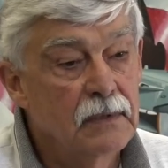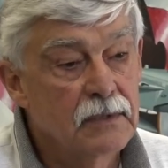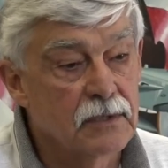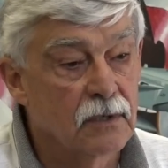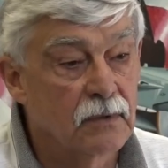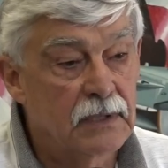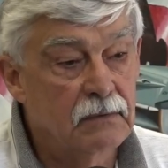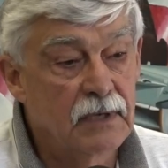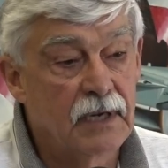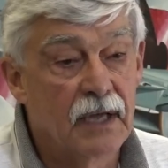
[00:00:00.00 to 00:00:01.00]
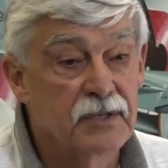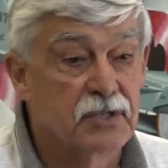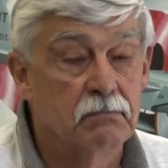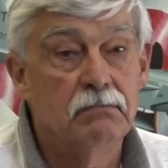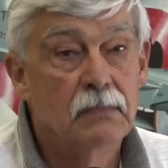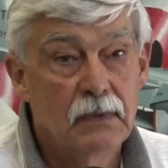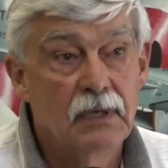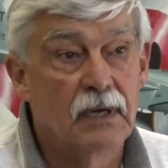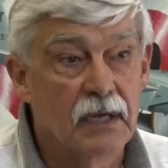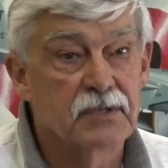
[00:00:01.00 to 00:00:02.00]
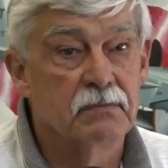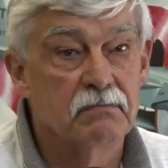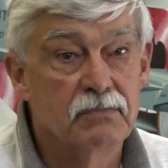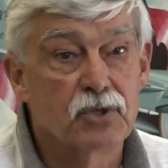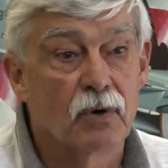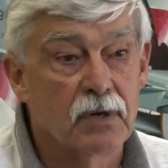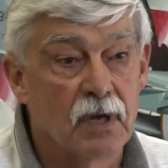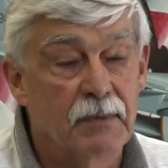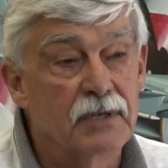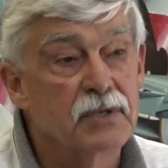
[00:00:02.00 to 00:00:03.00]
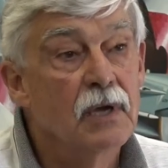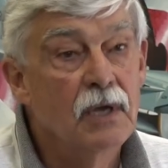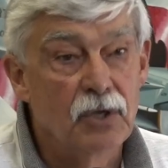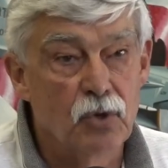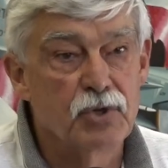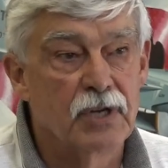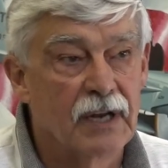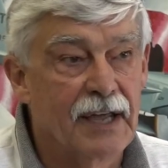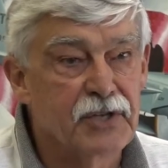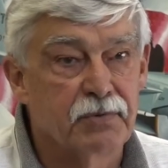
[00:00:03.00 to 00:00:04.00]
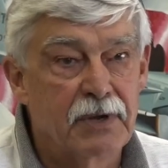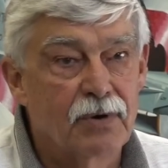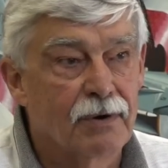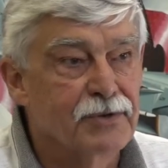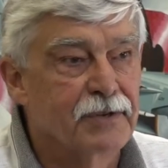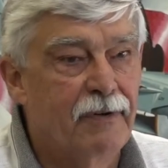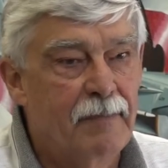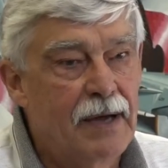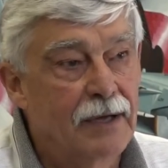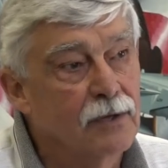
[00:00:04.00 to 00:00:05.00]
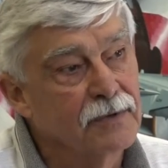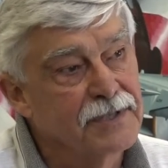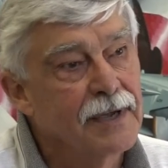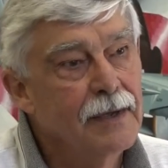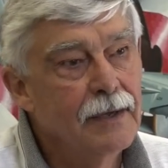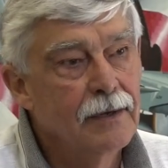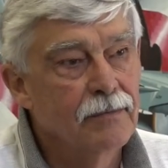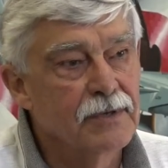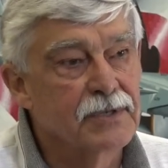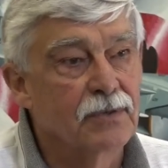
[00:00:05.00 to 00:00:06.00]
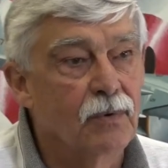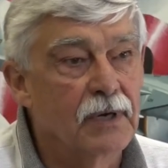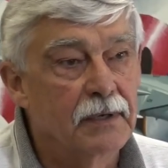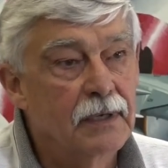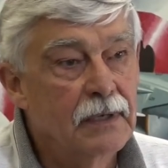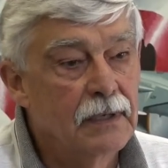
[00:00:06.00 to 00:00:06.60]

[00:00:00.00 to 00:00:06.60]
So it had some shortcomings. Usually the last 3/4 of a mile was the one.